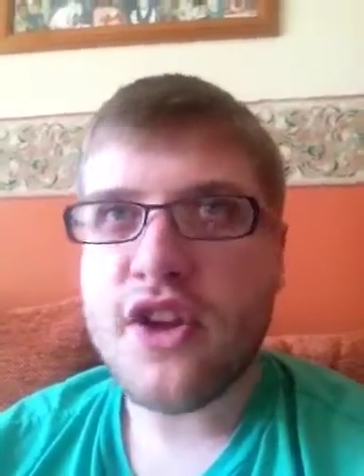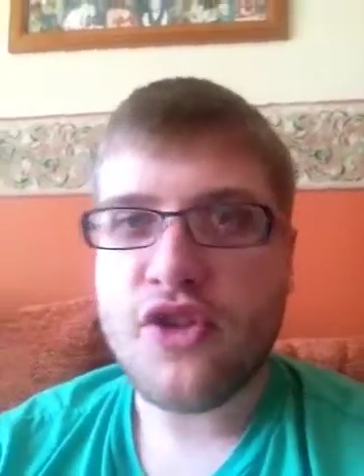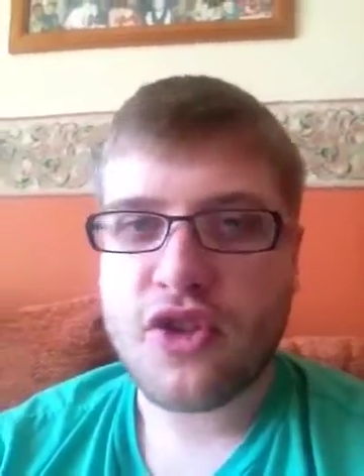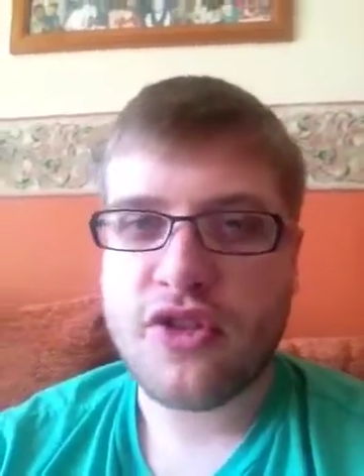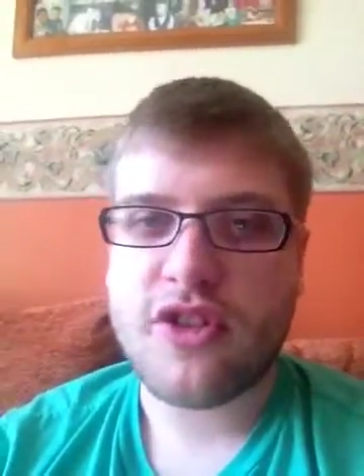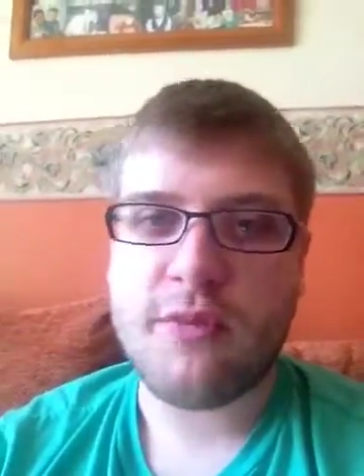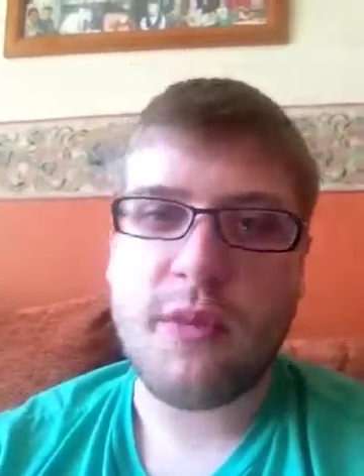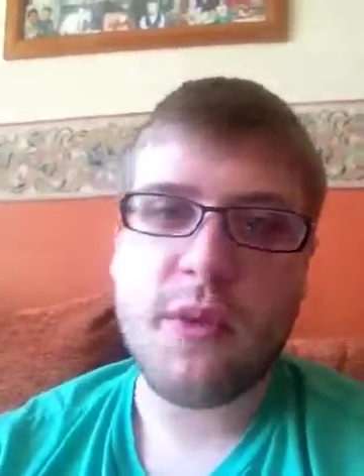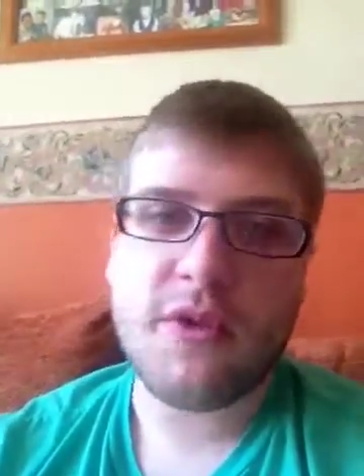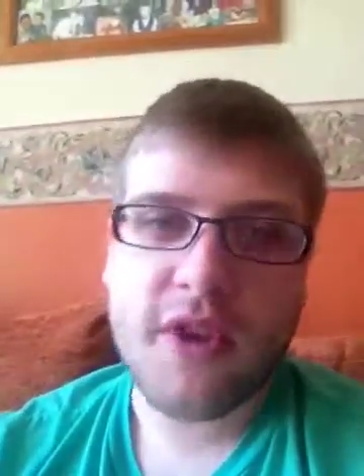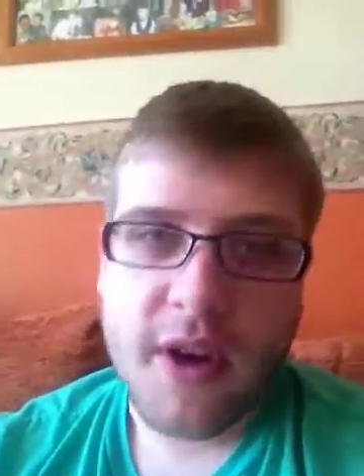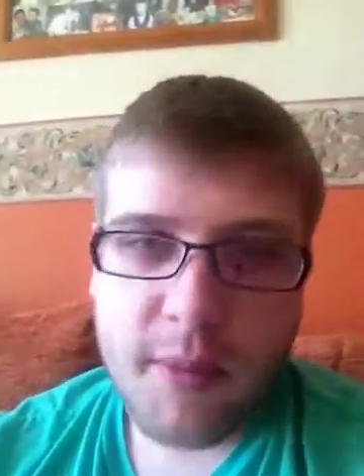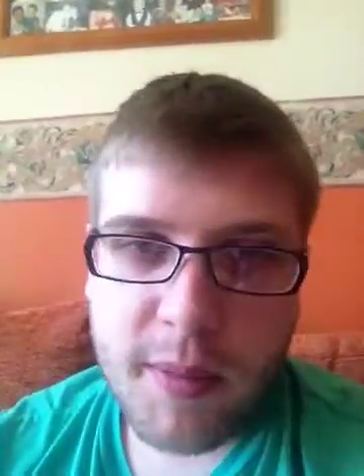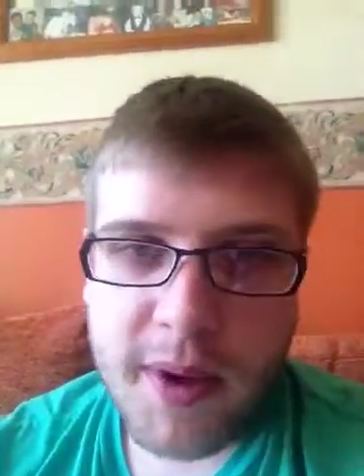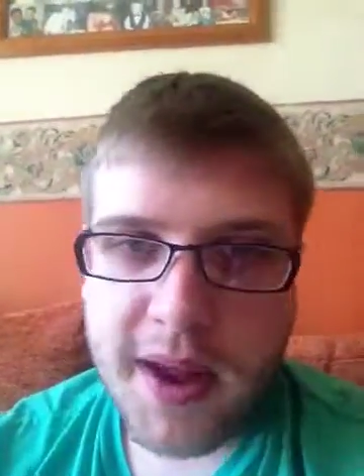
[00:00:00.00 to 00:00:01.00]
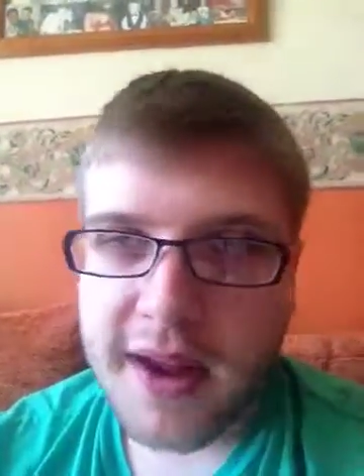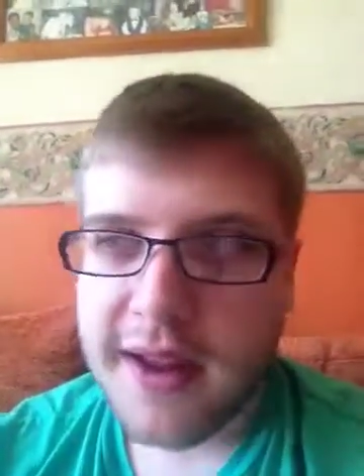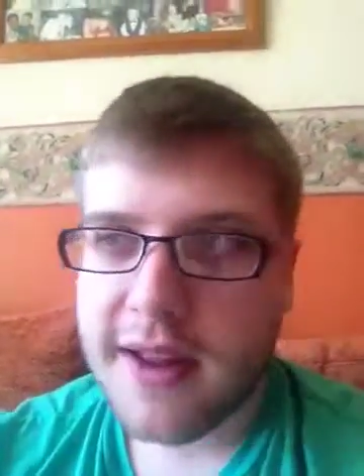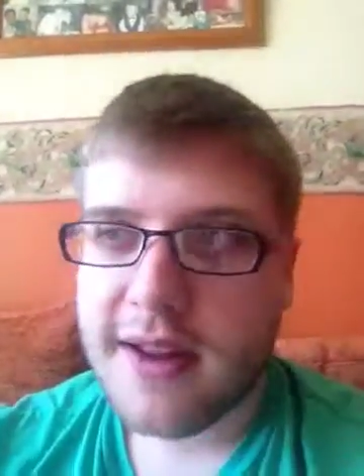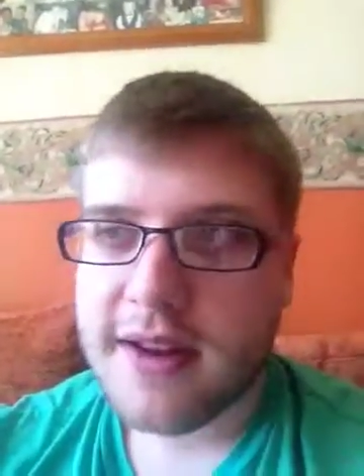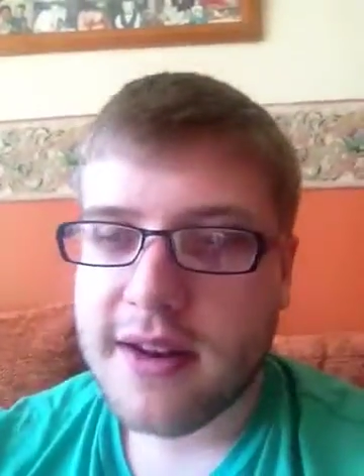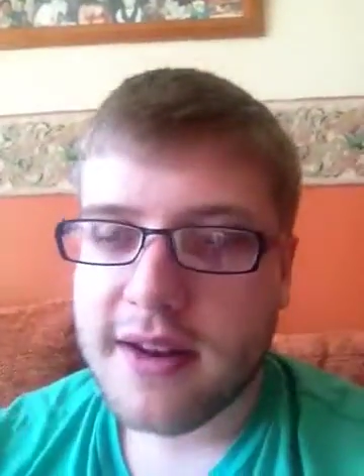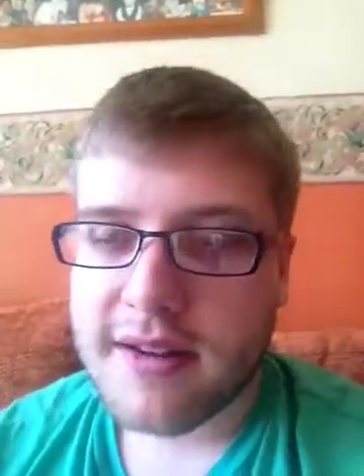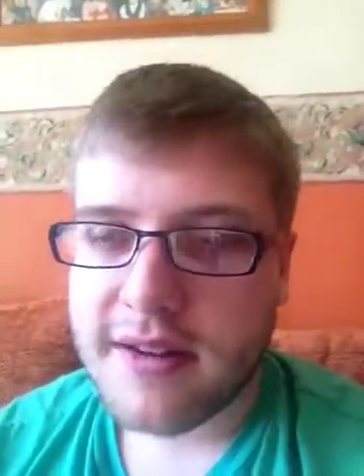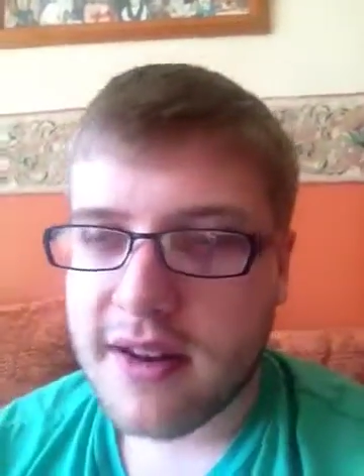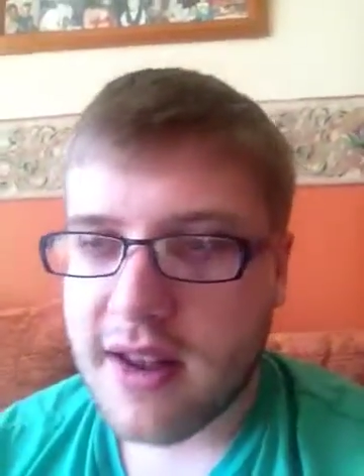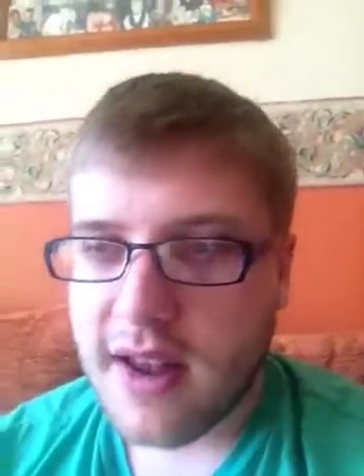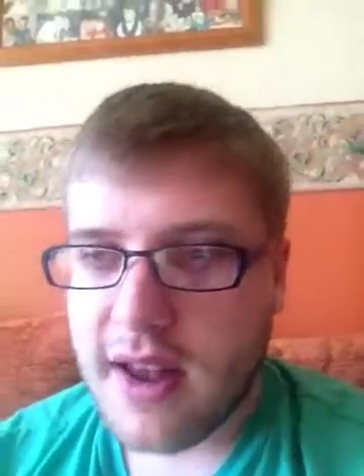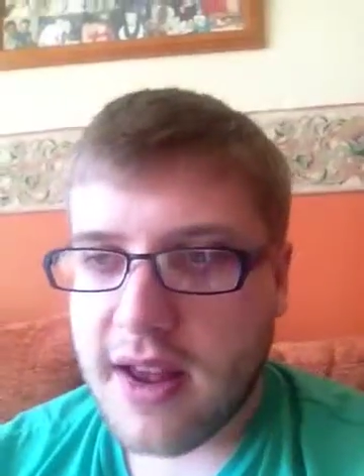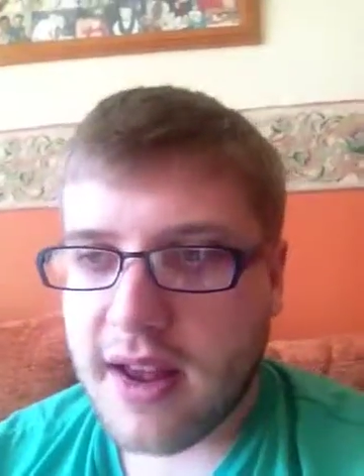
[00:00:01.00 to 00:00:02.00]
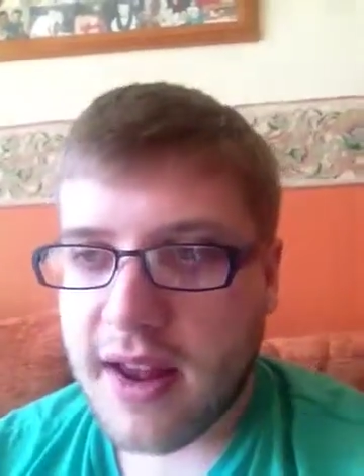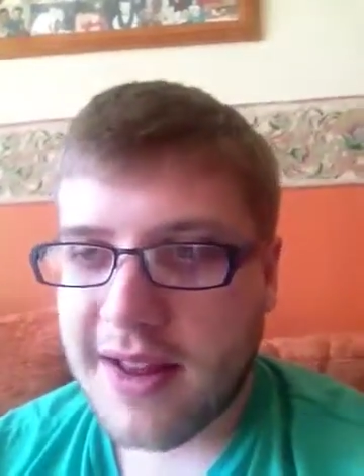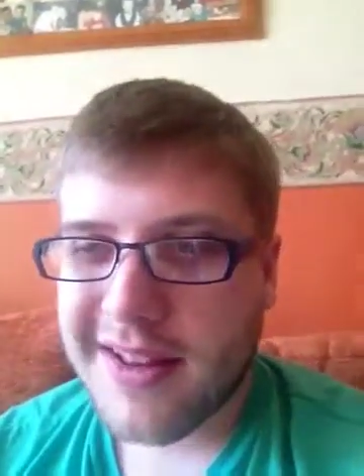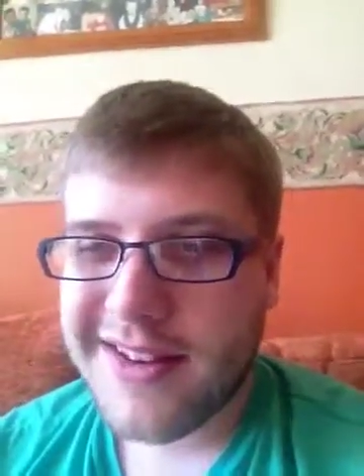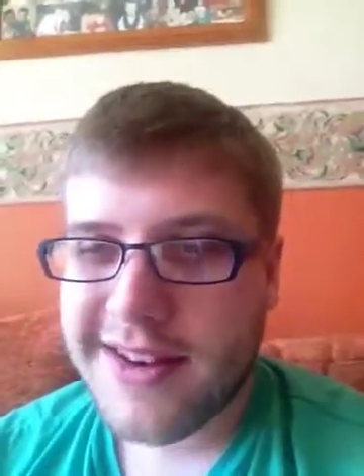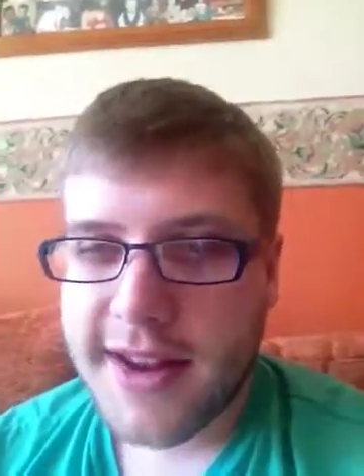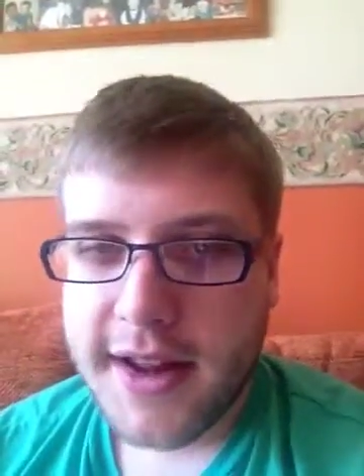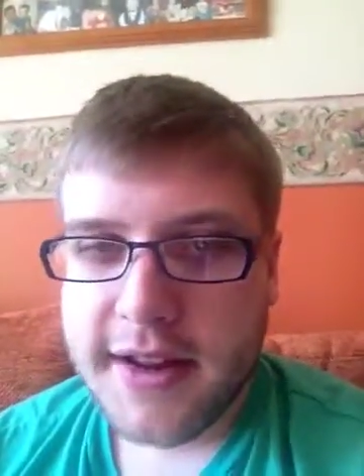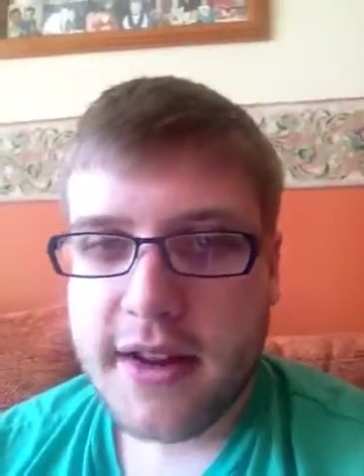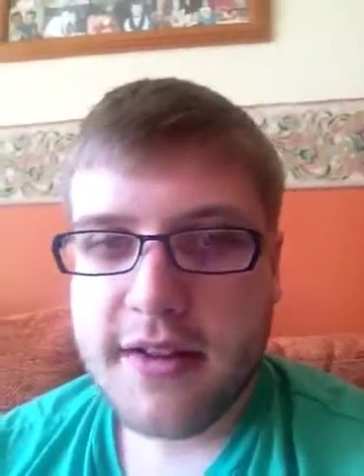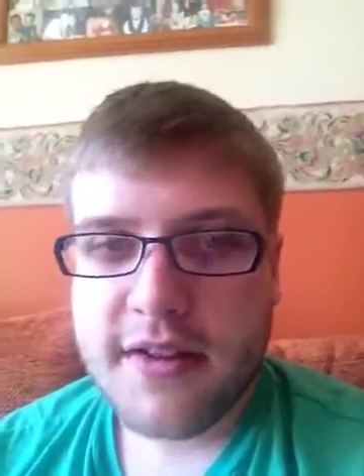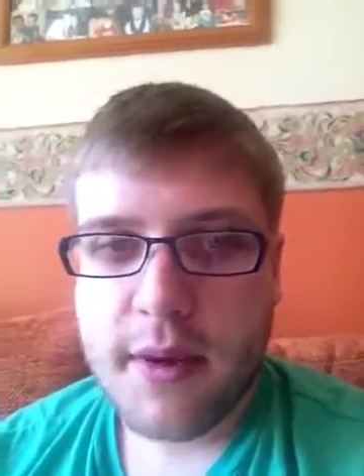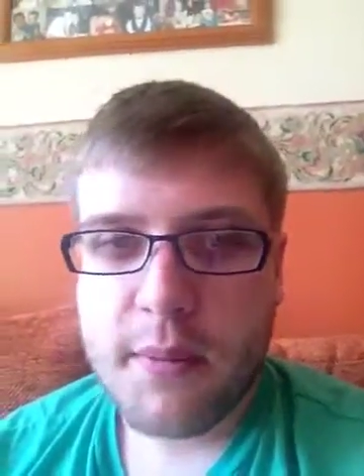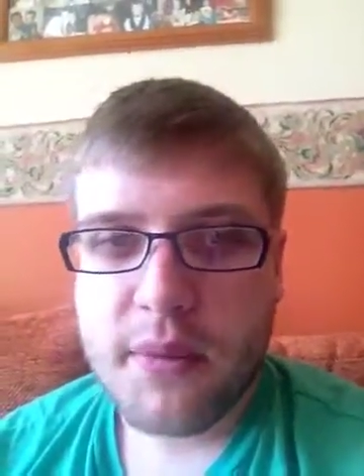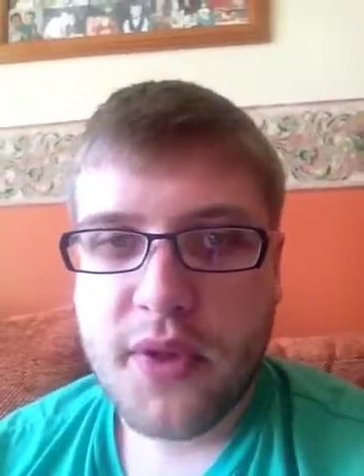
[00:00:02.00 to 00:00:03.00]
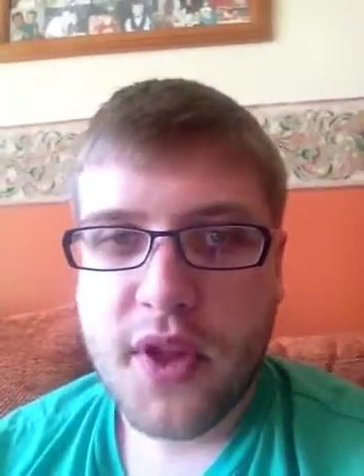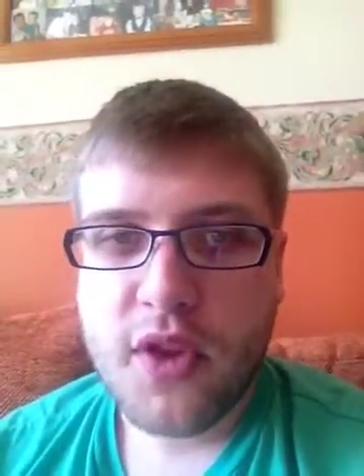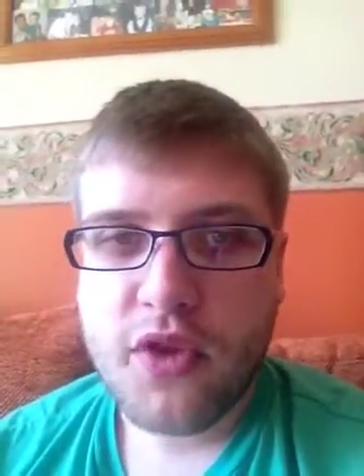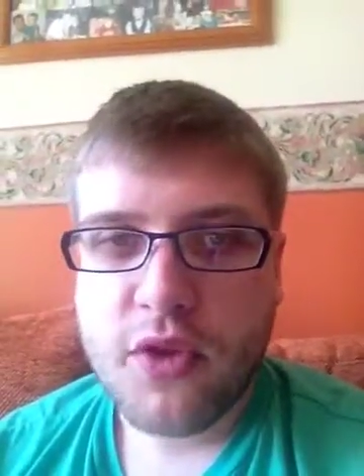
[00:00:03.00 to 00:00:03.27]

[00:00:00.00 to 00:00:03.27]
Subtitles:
just the music playing and it needed something.